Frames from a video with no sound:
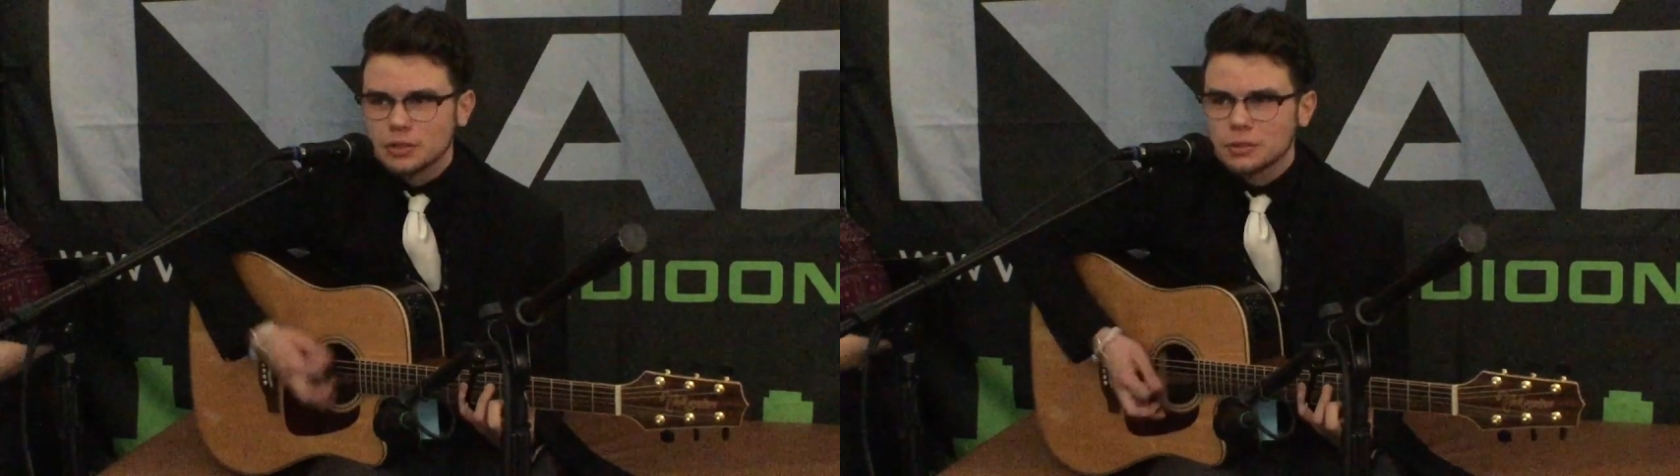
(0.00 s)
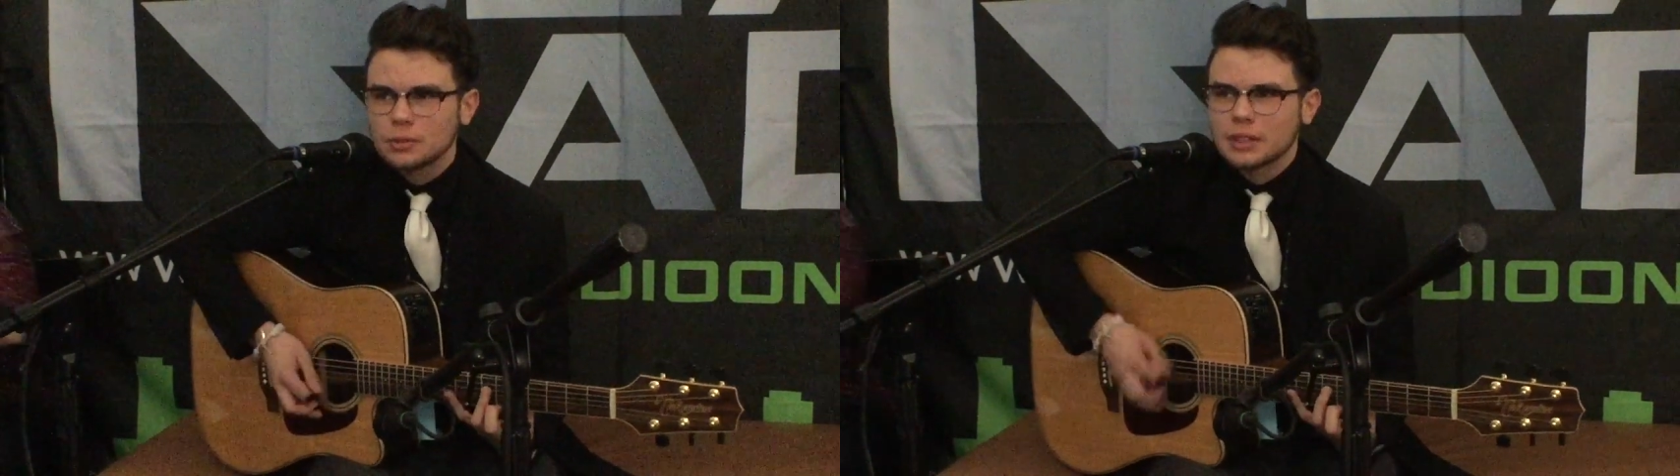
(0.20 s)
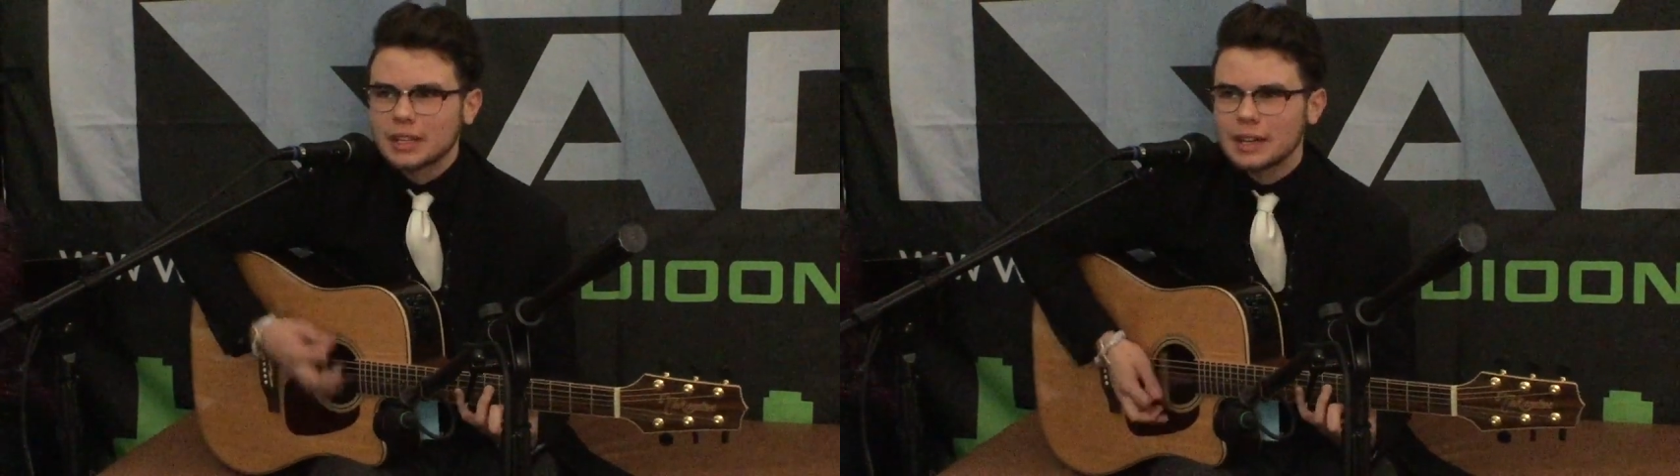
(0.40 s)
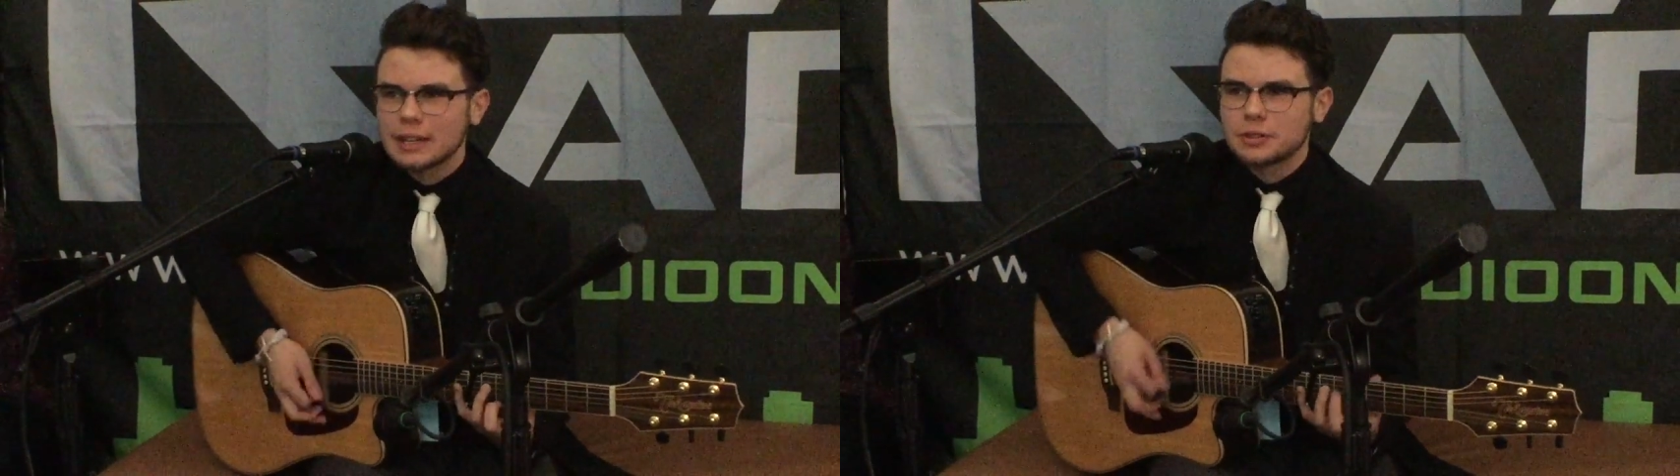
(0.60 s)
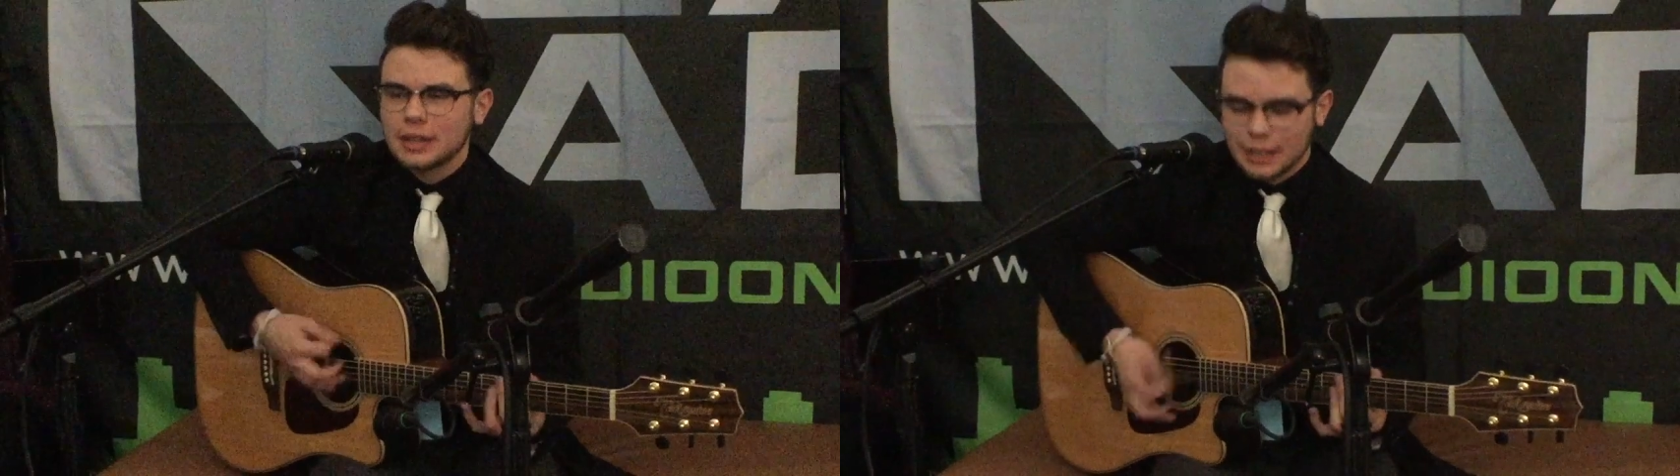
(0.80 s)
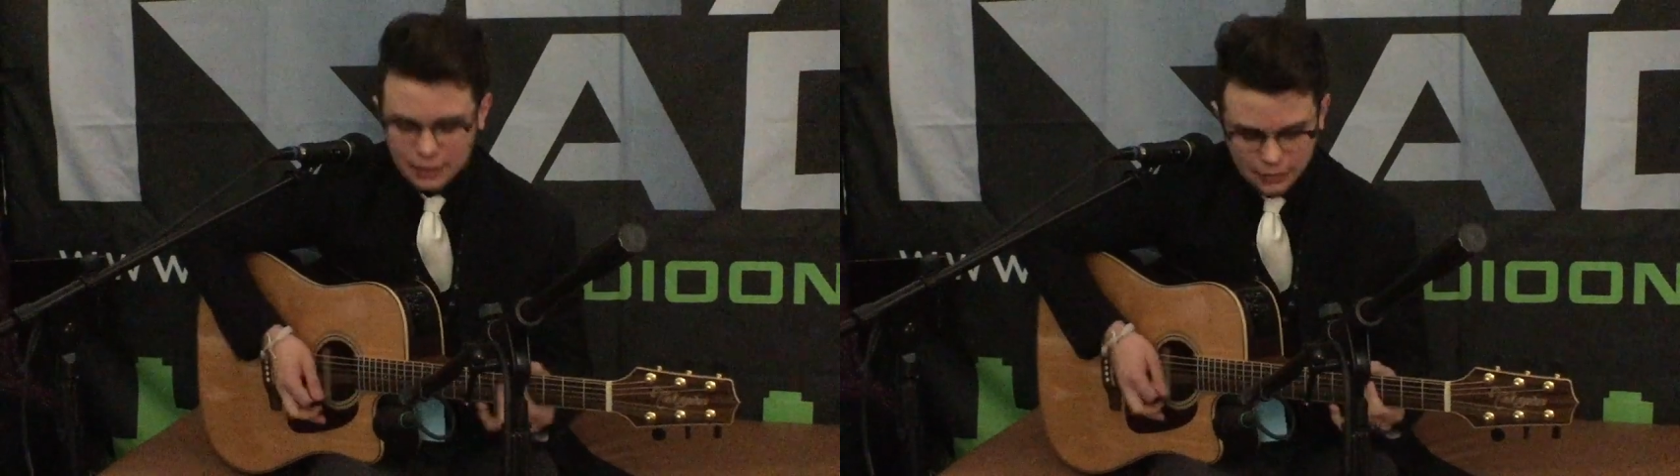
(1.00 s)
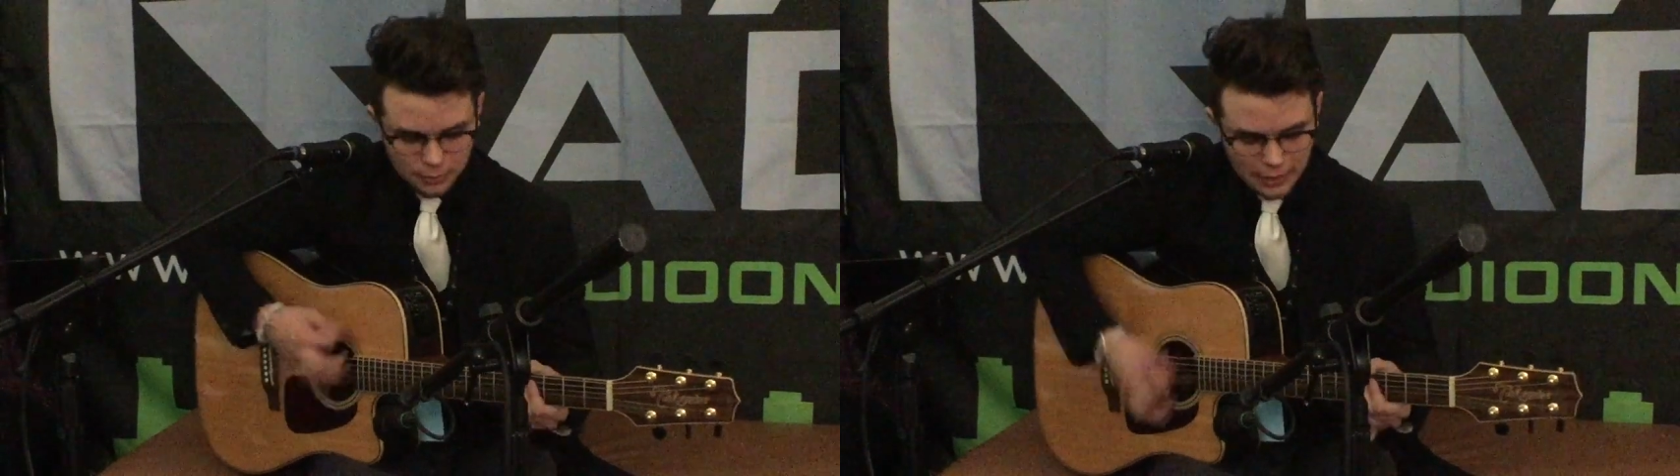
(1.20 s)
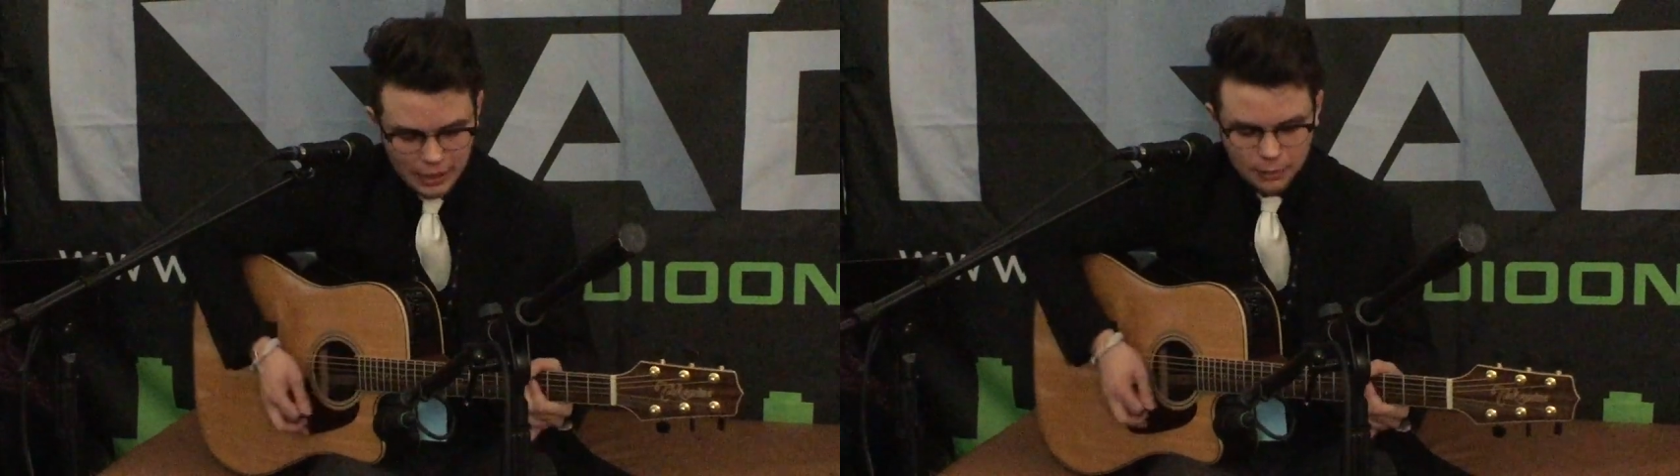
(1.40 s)
to the country,
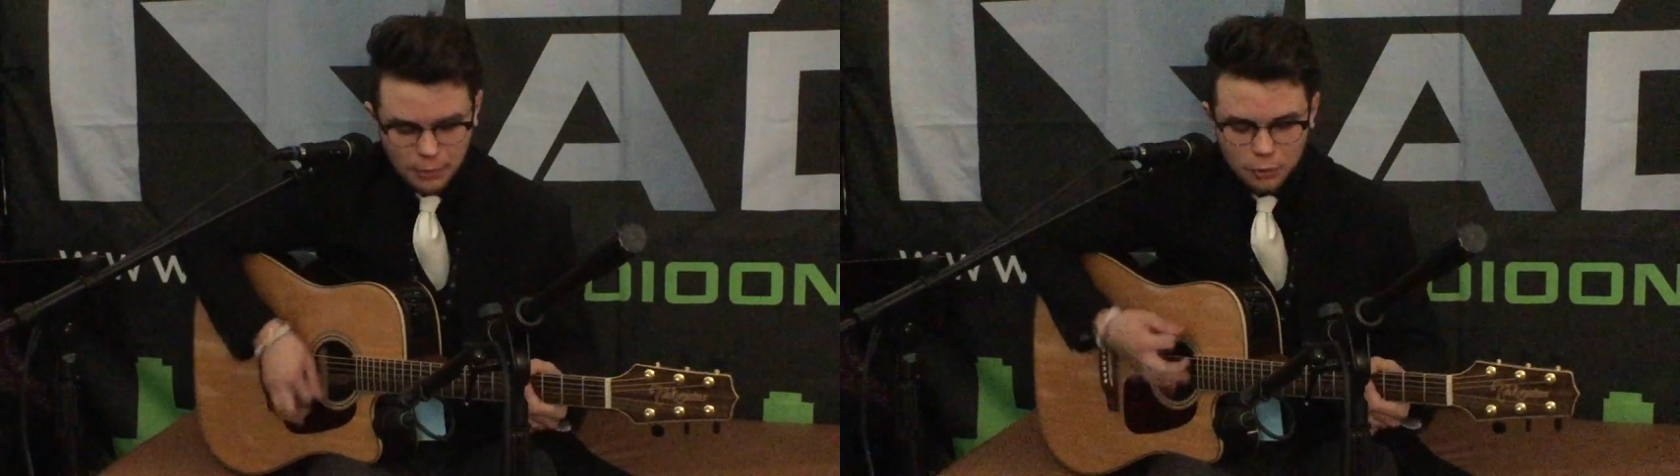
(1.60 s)
baby,